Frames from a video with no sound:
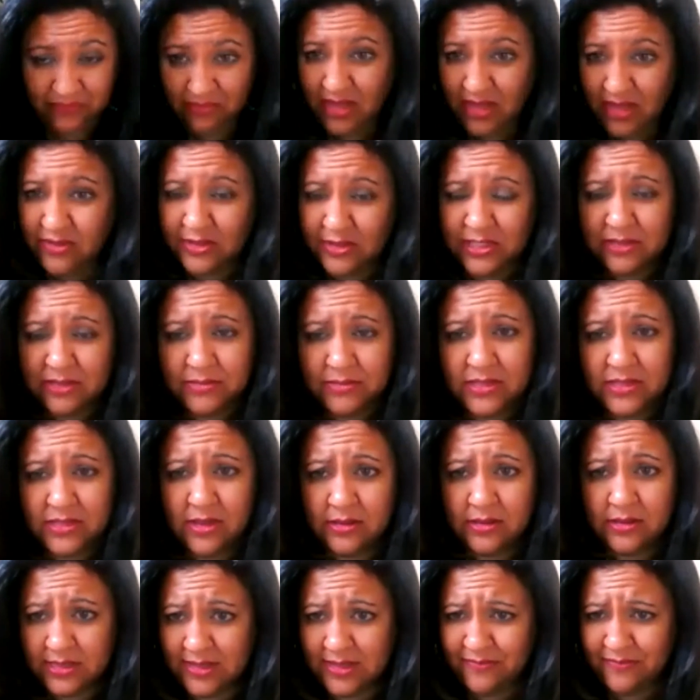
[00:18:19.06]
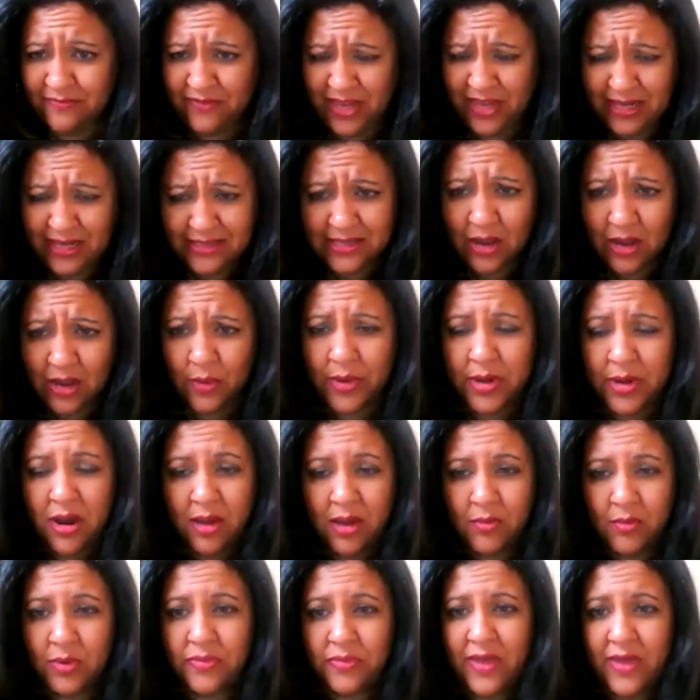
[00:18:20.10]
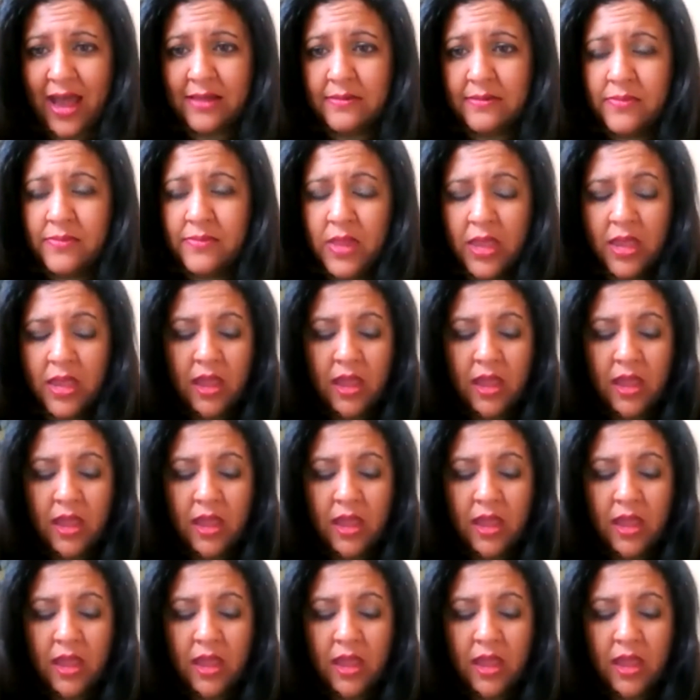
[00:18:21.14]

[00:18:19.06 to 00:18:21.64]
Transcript: and there's some, some fees going on with that.